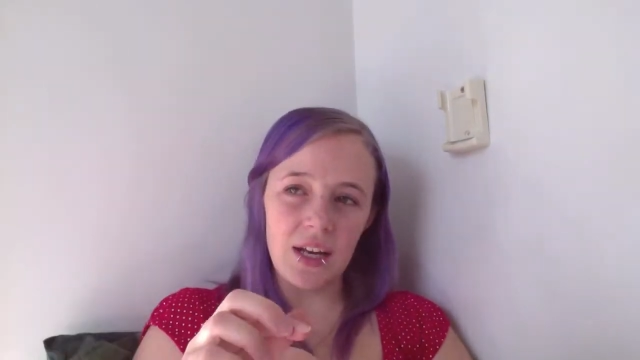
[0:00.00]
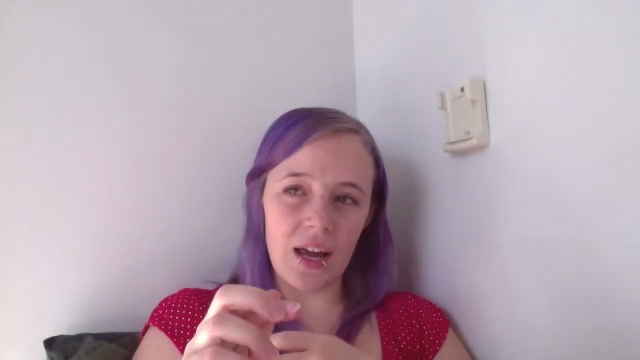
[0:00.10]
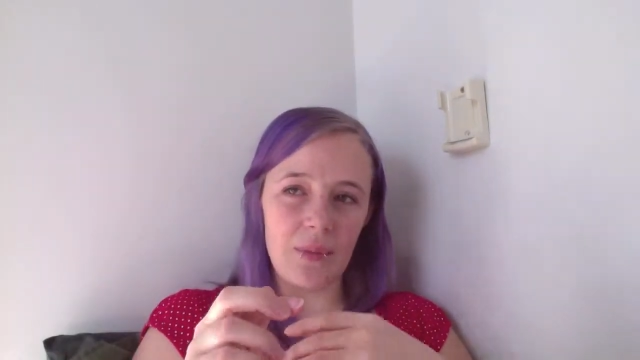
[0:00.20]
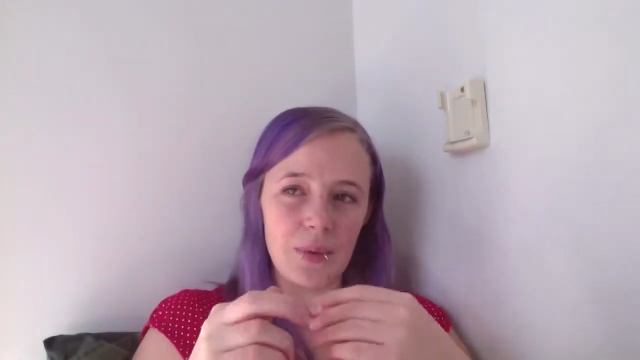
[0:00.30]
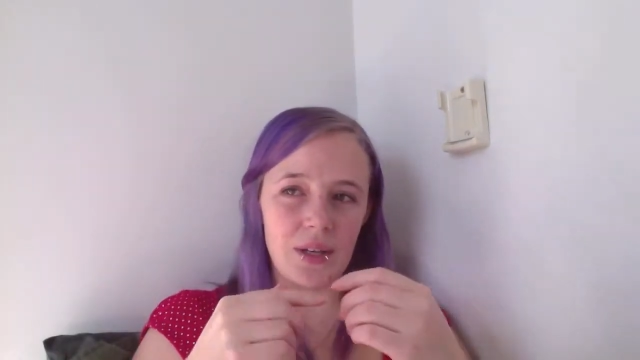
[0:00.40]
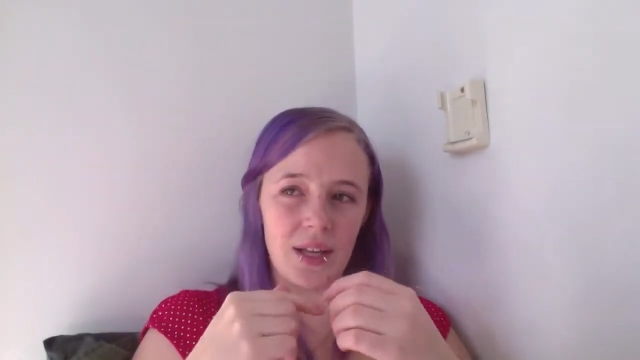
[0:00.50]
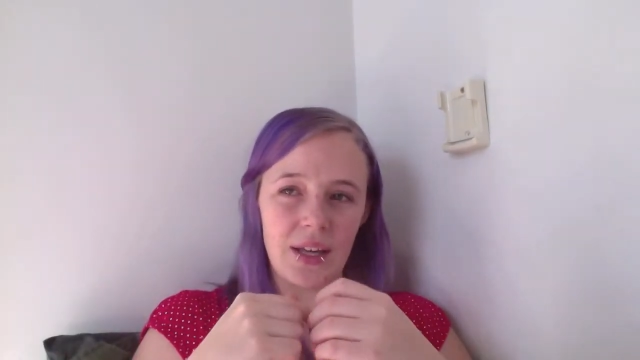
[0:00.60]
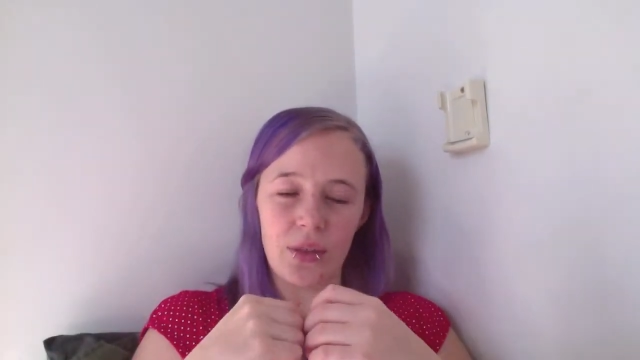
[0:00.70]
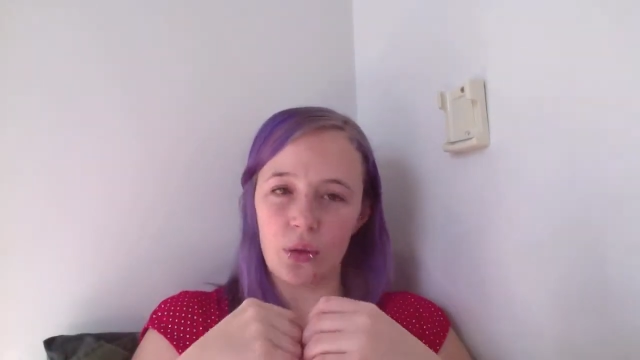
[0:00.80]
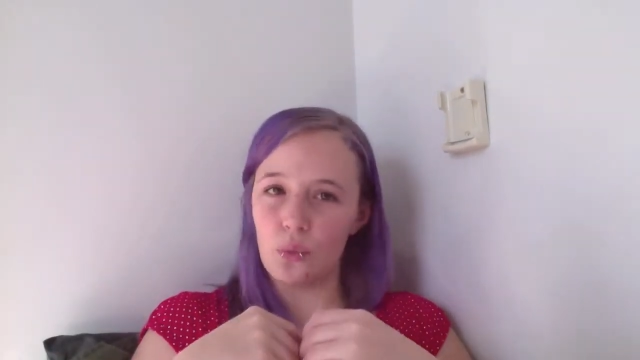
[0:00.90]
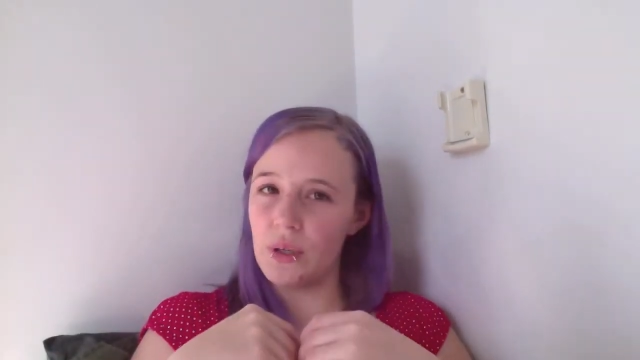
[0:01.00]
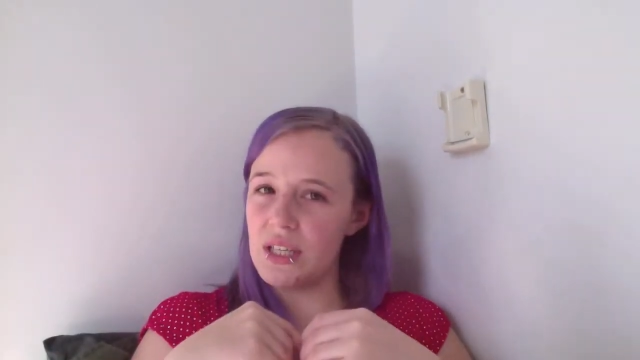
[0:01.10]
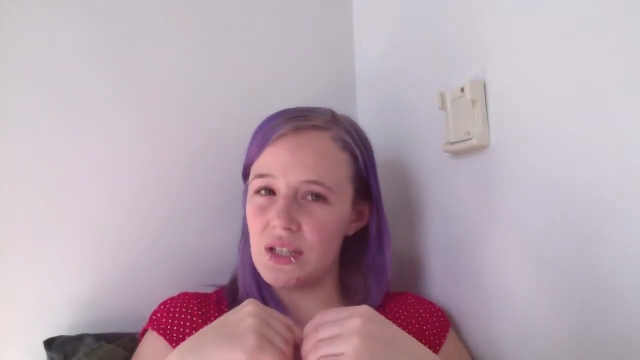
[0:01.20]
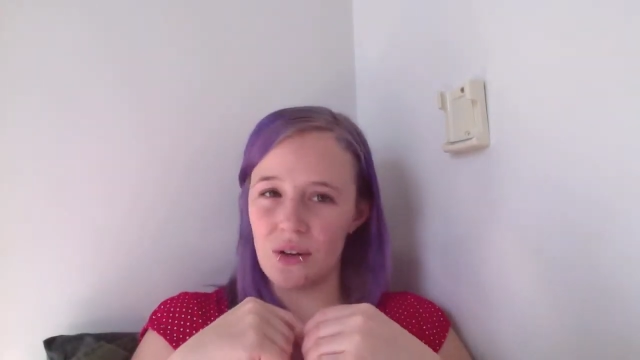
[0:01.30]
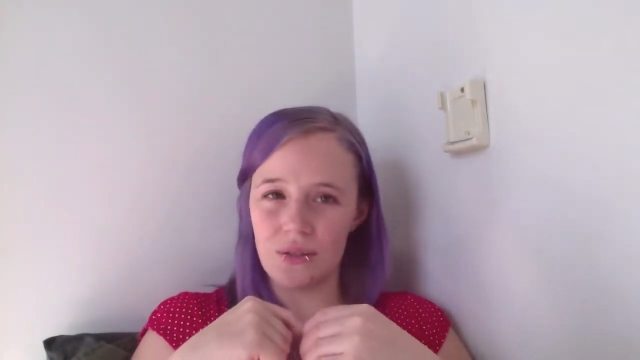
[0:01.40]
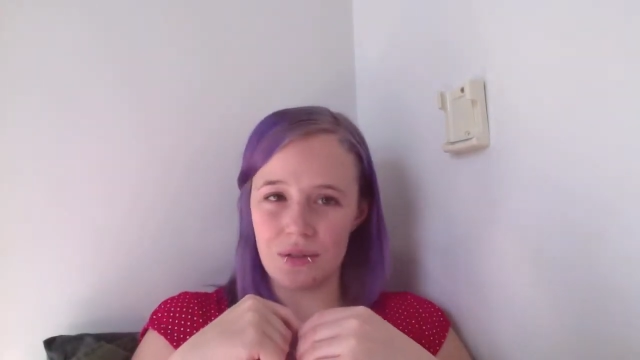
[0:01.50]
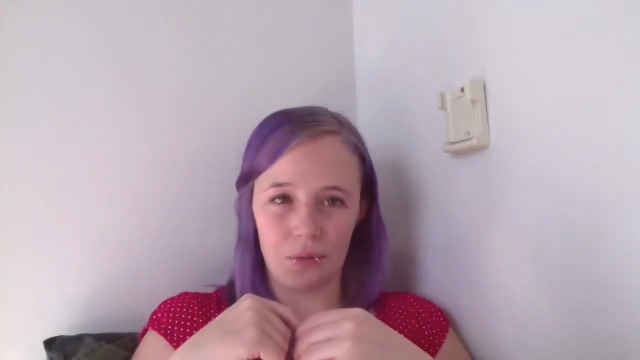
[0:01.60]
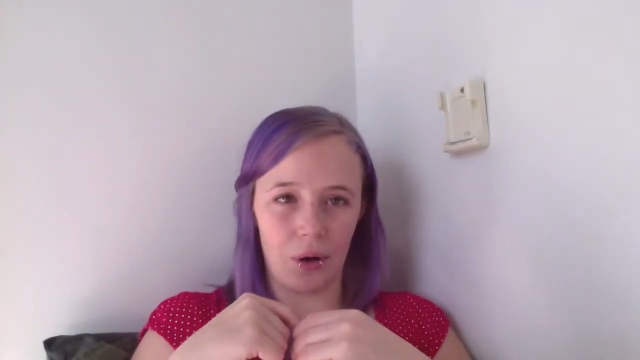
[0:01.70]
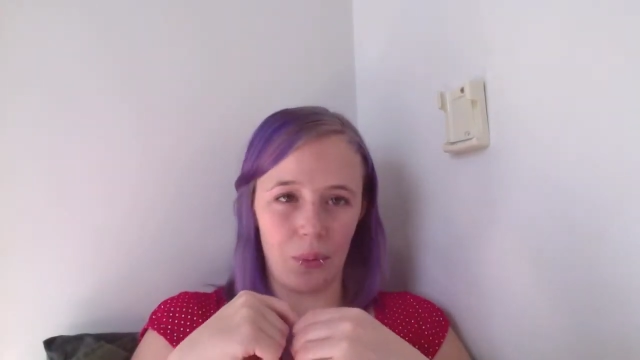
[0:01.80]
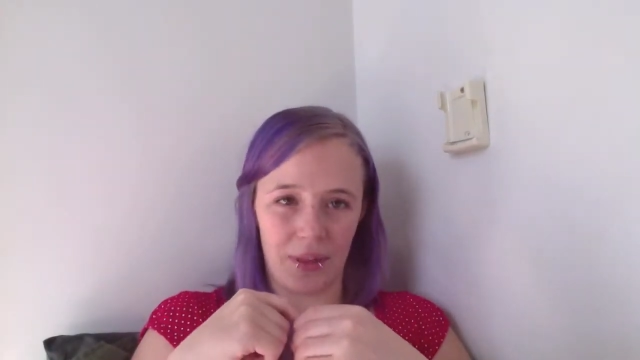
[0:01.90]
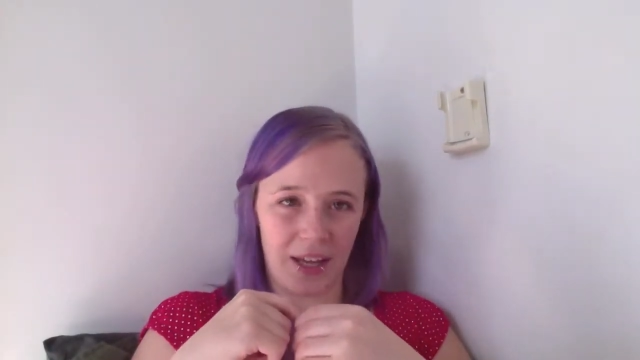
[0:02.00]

It happened like 3 turns in a row with